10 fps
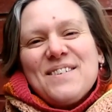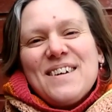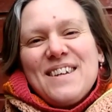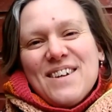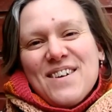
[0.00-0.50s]

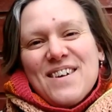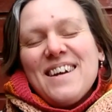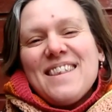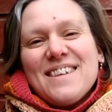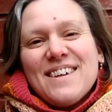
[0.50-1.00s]
when you're
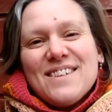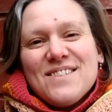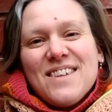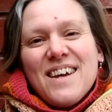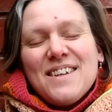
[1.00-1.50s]
in the
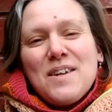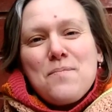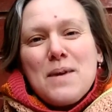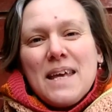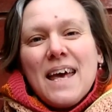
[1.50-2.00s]
countryside in
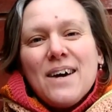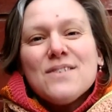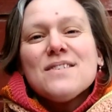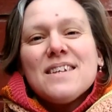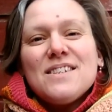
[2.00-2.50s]
a big
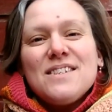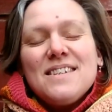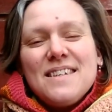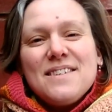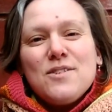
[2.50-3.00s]
house that
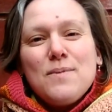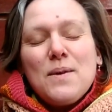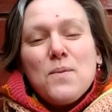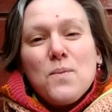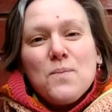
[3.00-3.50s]
needs to
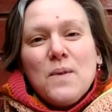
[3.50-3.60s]
be